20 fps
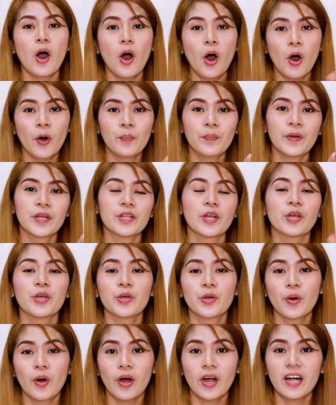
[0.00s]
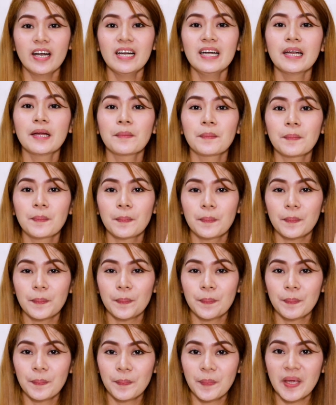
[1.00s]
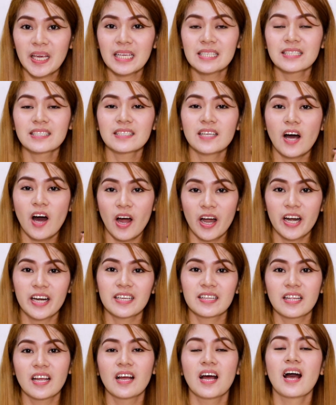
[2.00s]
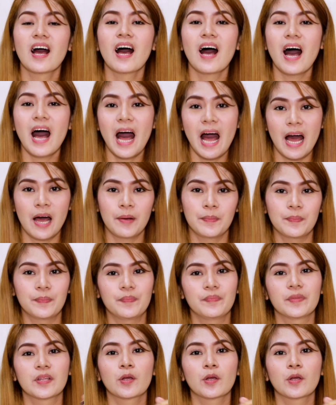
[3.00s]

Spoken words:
open your PicsArt app.